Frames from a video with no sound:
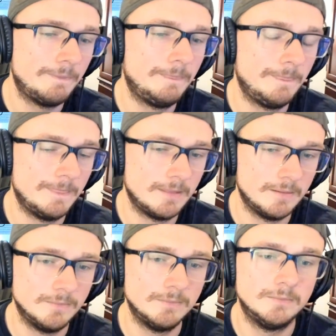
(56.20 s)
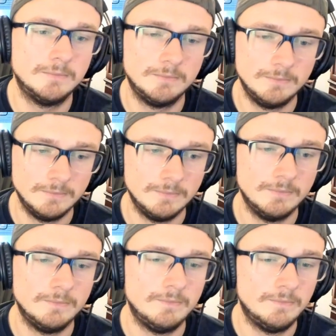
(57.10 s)

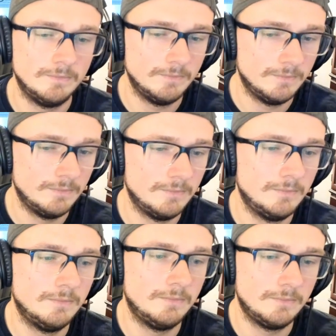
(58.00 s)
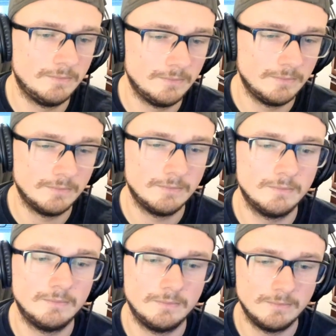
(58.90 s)

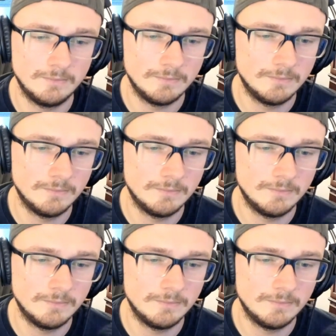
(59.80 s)
[no speech]